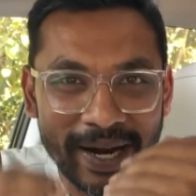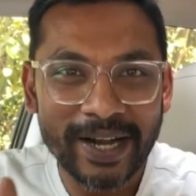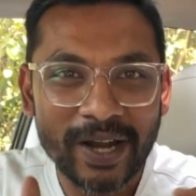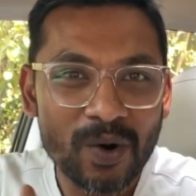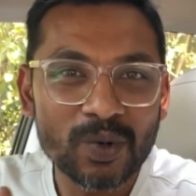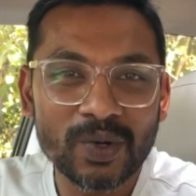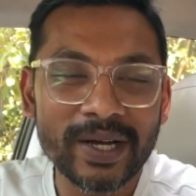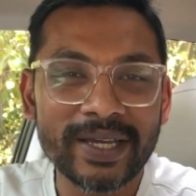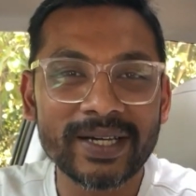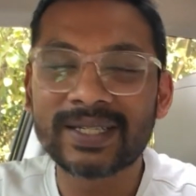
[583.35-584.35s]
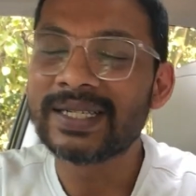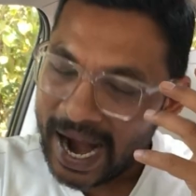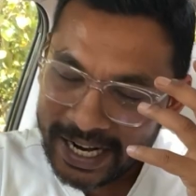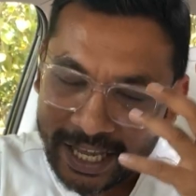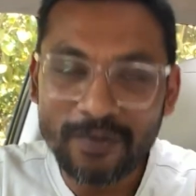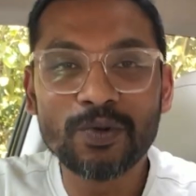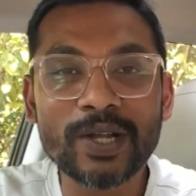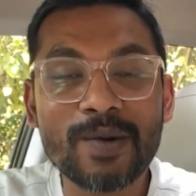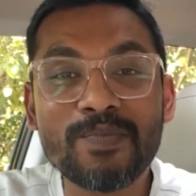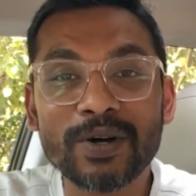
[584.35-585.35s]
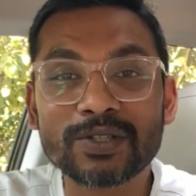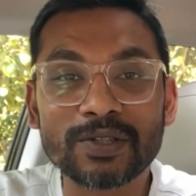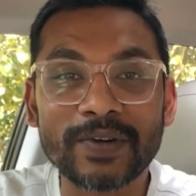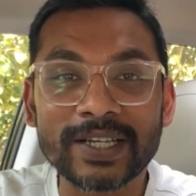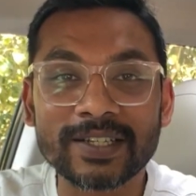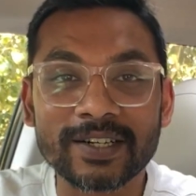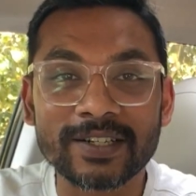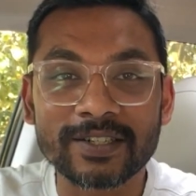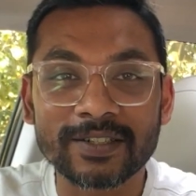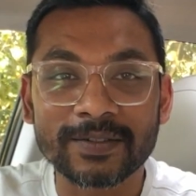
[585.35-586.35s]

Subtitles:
get down to a gear and give you that burst of acceleration.